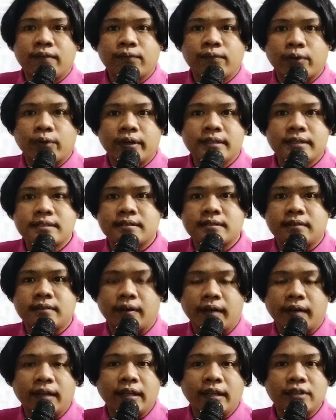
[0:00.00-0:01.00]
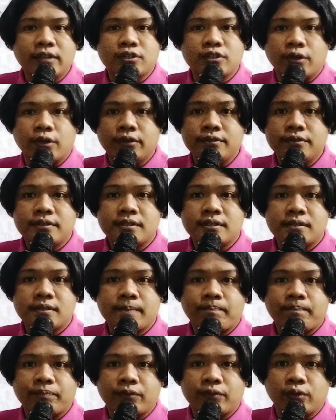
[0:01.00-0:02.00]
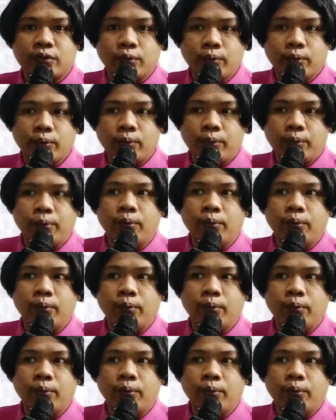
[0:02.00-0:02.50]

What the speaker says: and of course the relations to